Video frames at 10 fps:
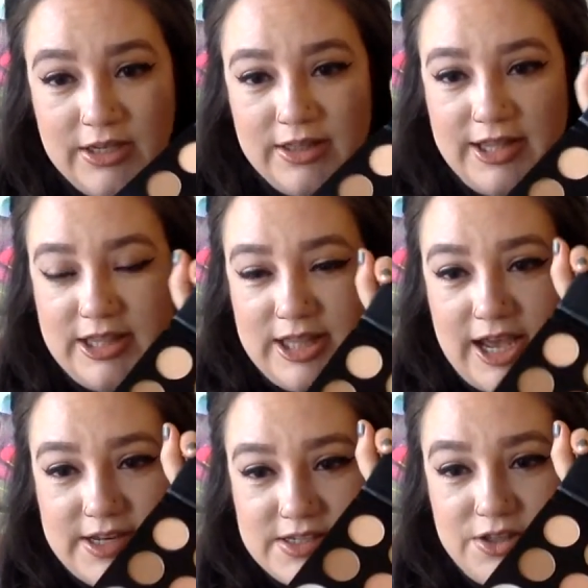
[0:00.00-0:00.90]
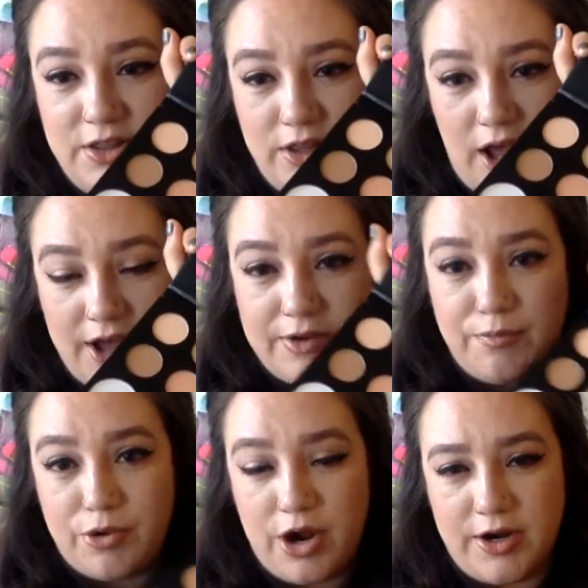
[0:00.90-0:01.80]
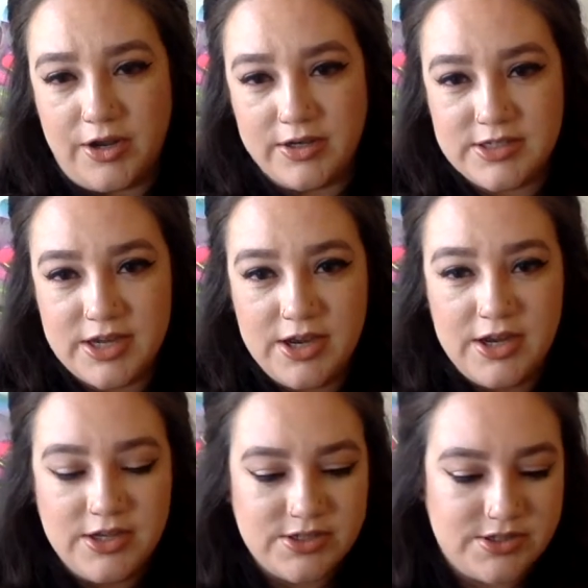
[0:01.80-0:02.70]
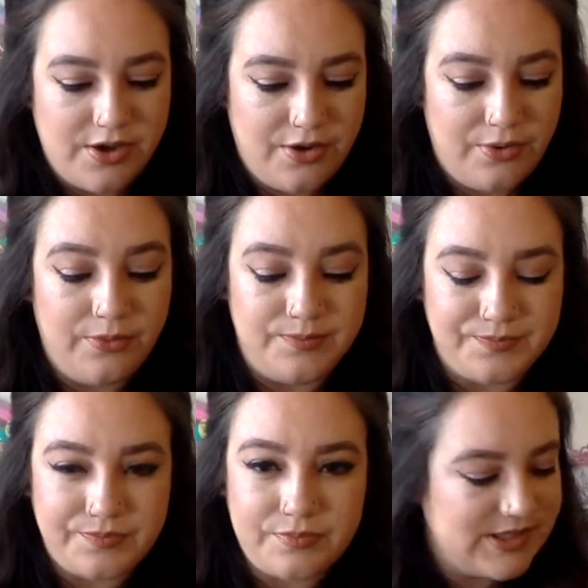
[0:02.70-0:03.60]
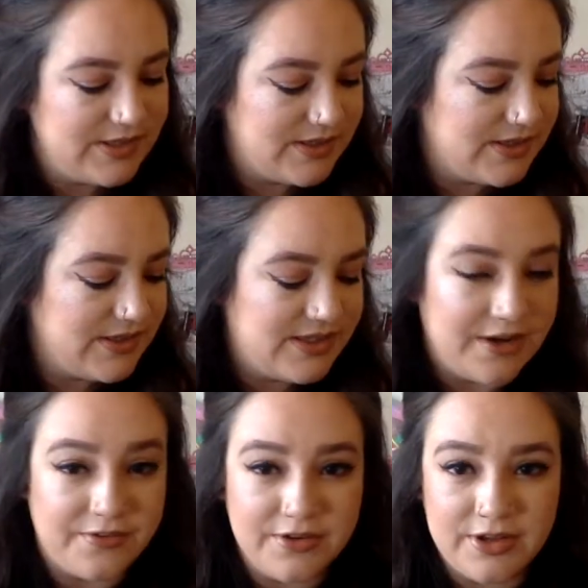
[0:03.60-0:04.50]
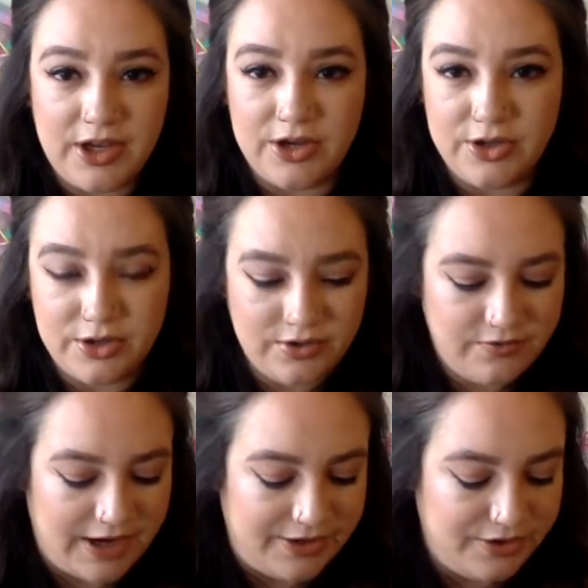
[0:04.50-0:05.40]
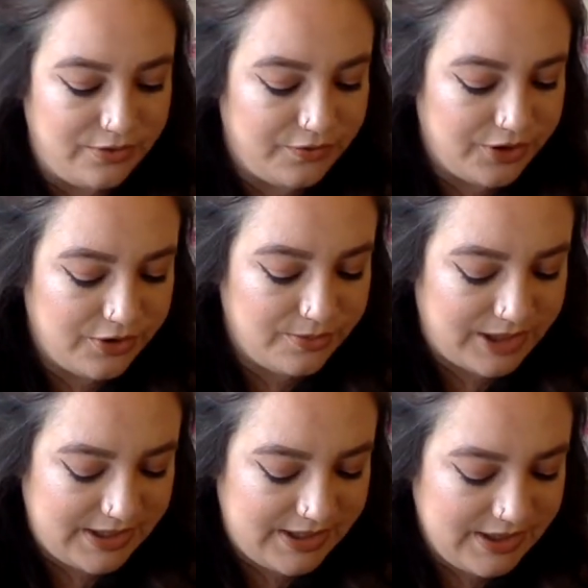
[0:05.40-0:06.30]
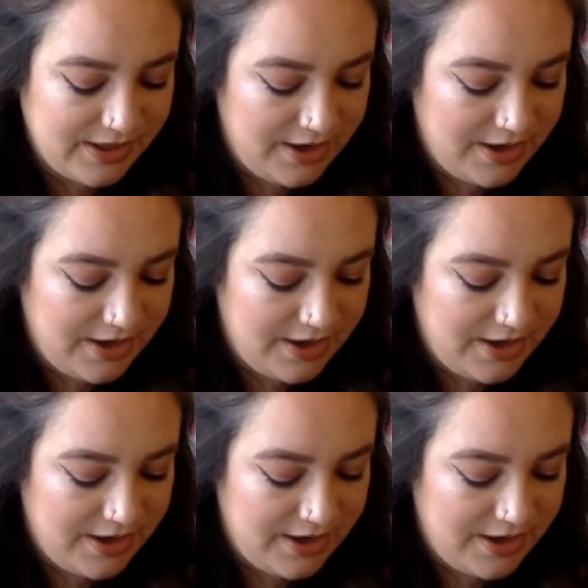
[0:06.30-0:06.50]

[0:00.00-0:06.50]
Like that is a lot of product. So I would say this is definitely a good value for your money.